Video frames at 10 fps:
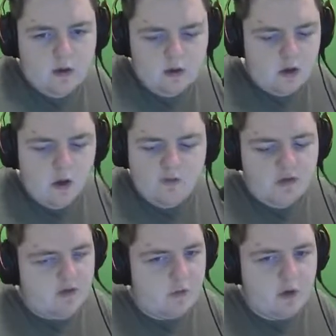
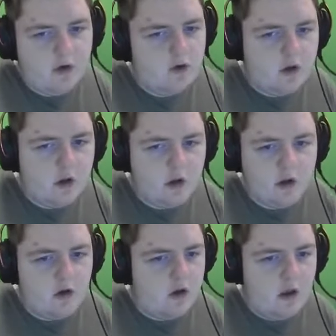Lovely from Gundogan,
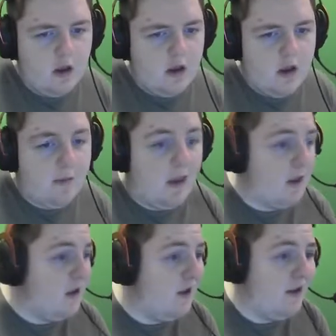and I
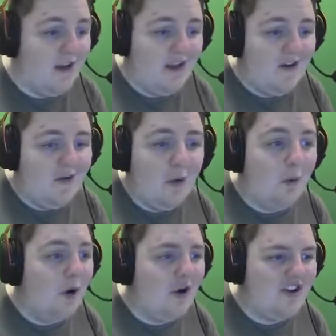mean,
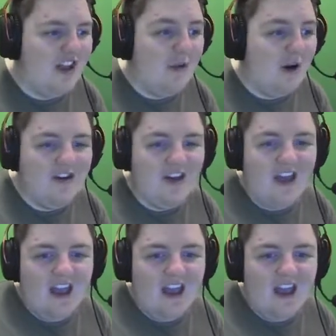what more do you want?